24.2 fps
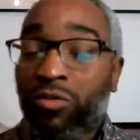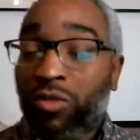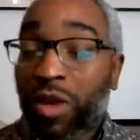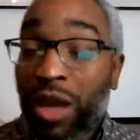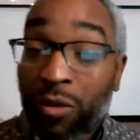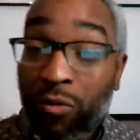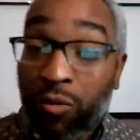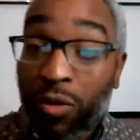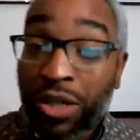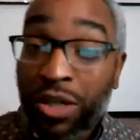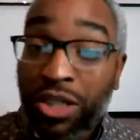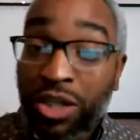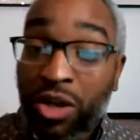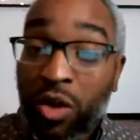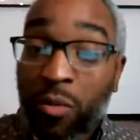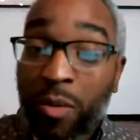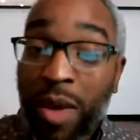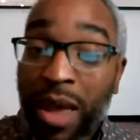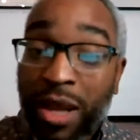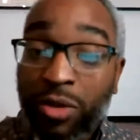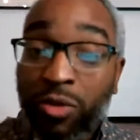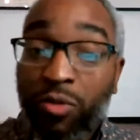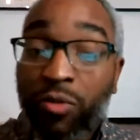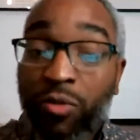They're rich in
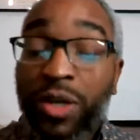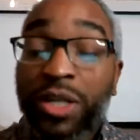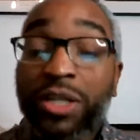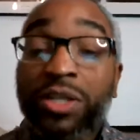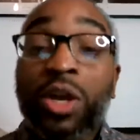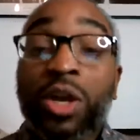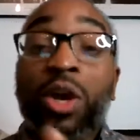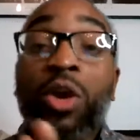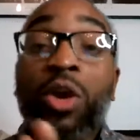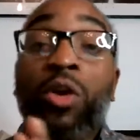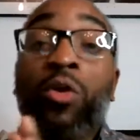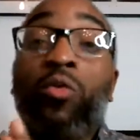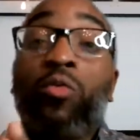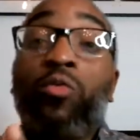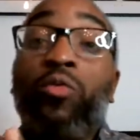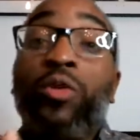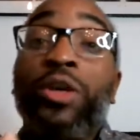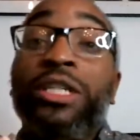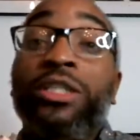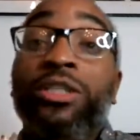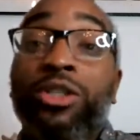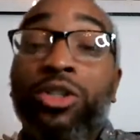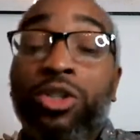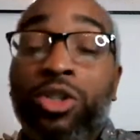omega-3s,
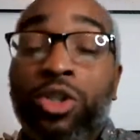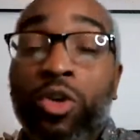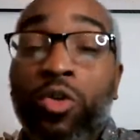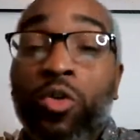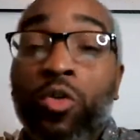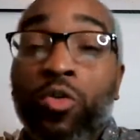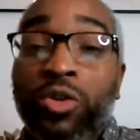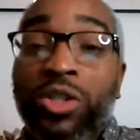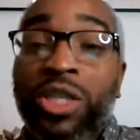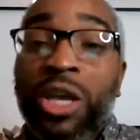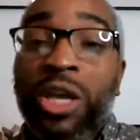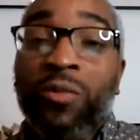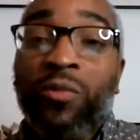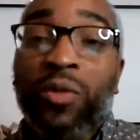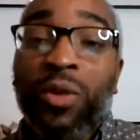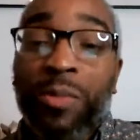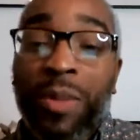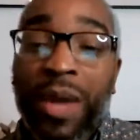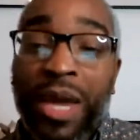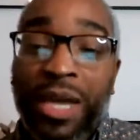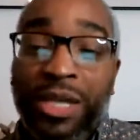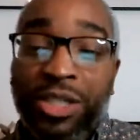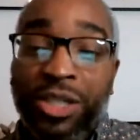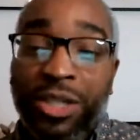reduce
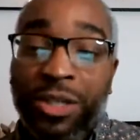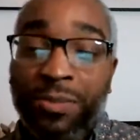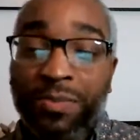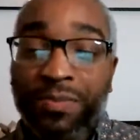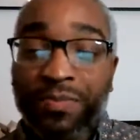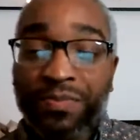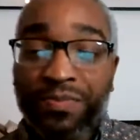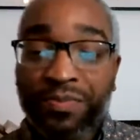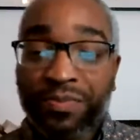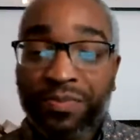inflammation.